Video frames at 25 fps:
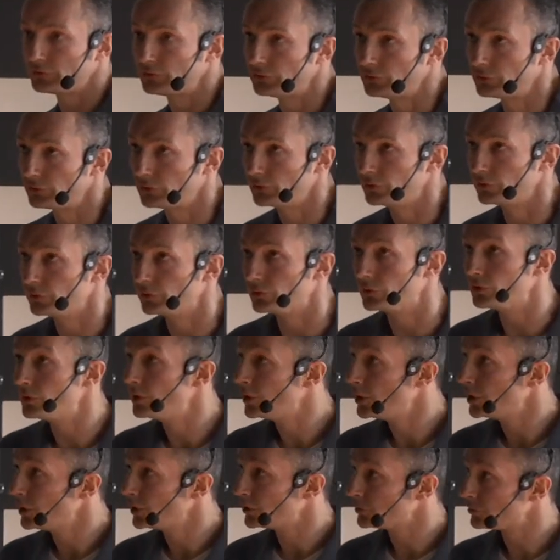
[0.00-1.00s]
to
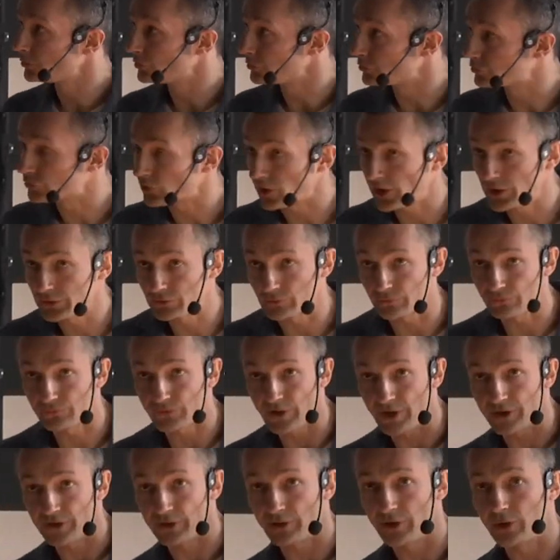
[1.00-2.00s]
try to
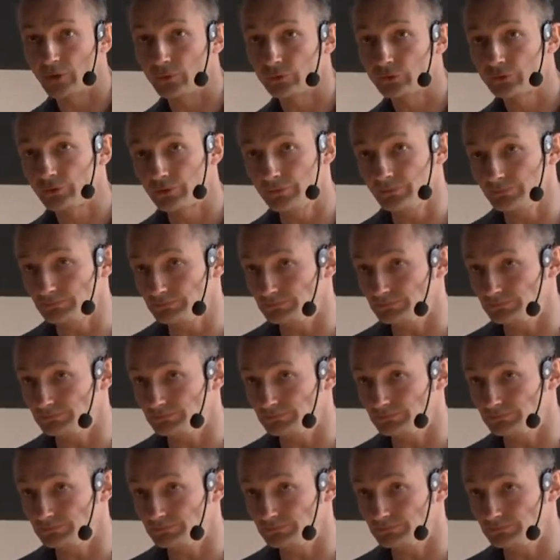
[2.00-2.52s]
find out